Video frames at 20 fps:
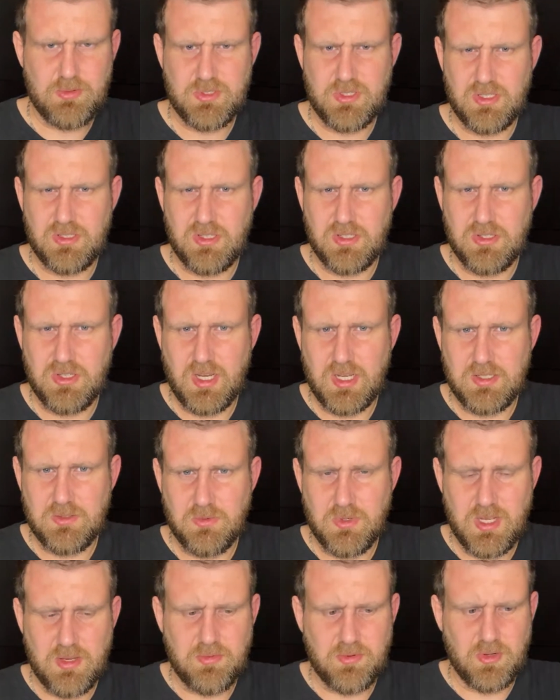just a
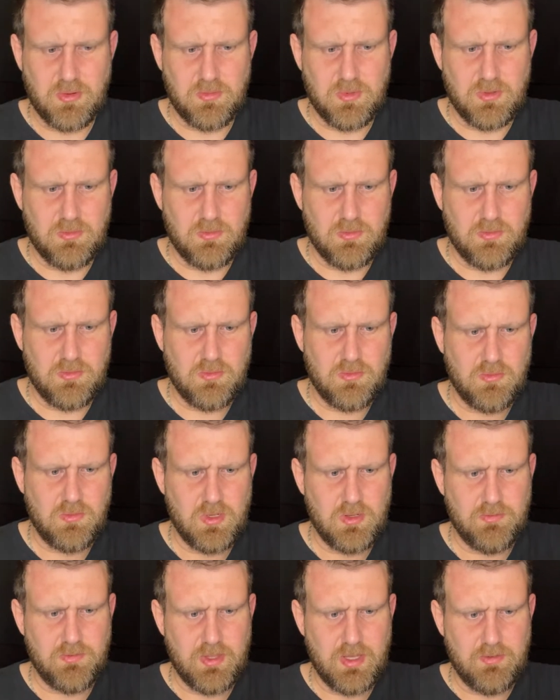Jazzware problem
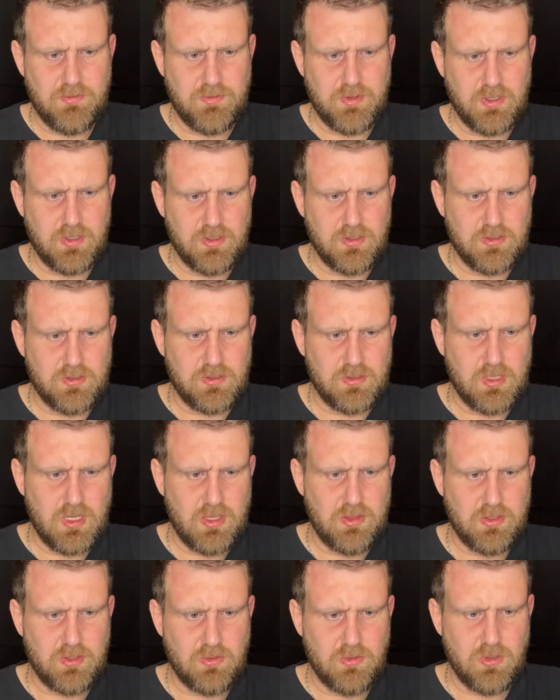with their figures
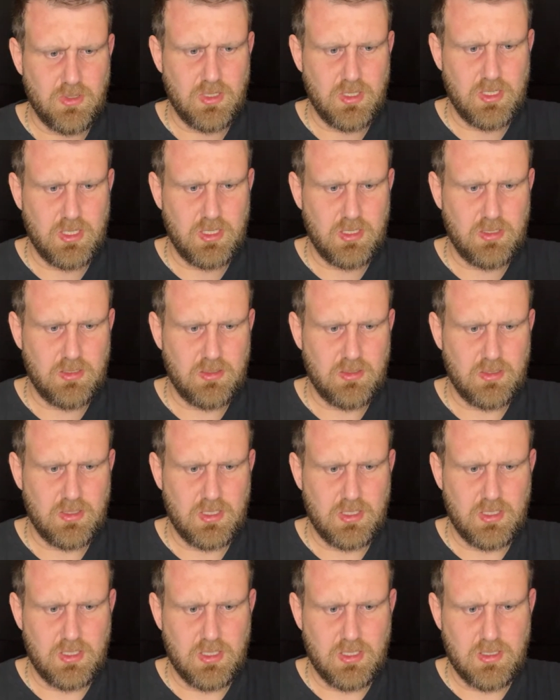and the quality.
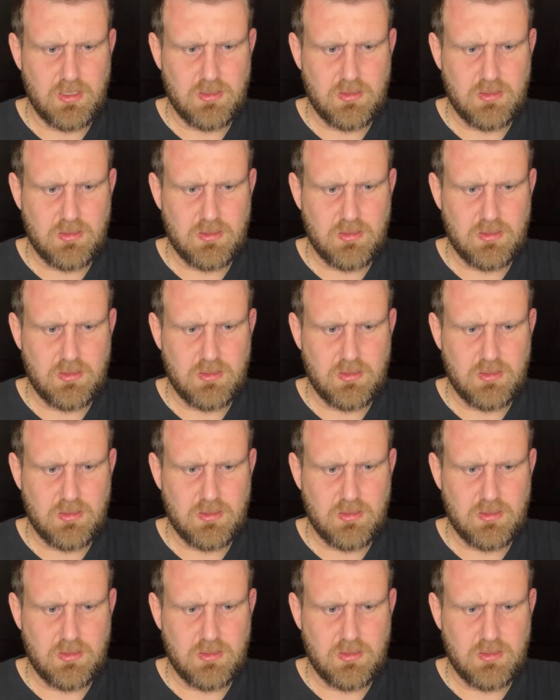They